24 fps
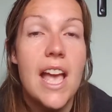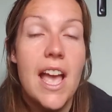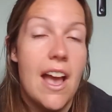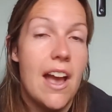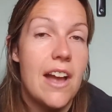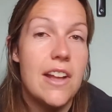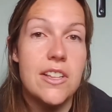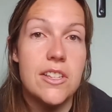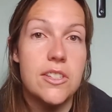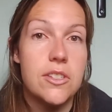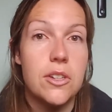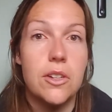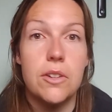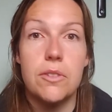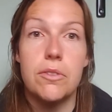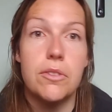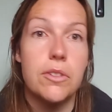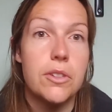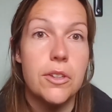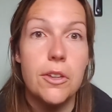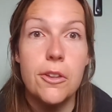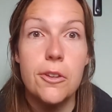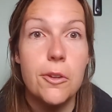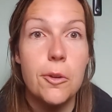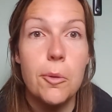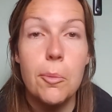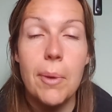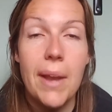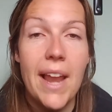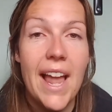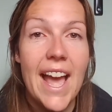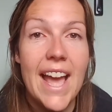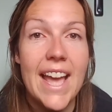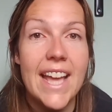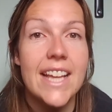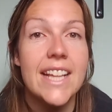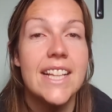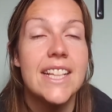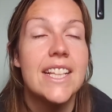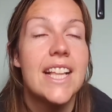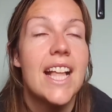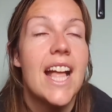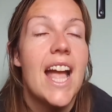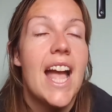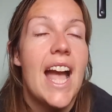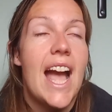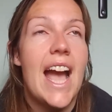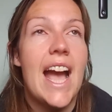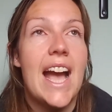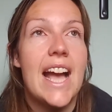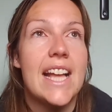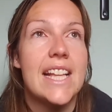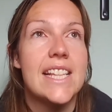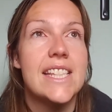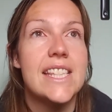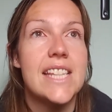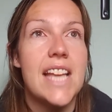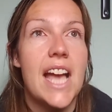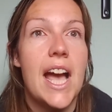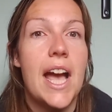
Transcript: I just got it from Google Play, and